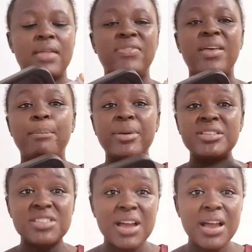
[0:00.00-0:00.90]
the
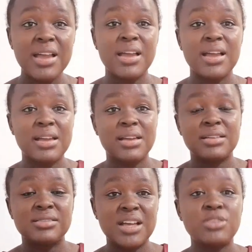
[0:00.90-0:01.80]
picture
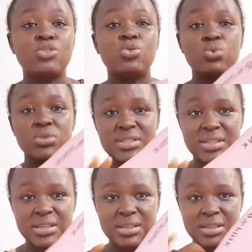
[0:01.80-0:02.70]
that you will
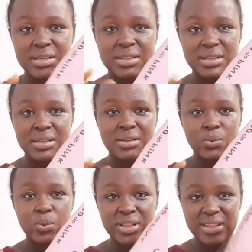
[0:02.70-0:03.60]
see
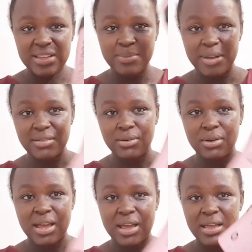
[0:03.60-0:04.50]
with this
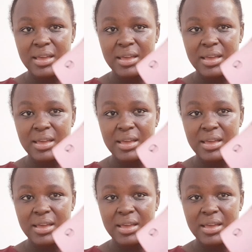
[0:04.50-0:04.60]
particular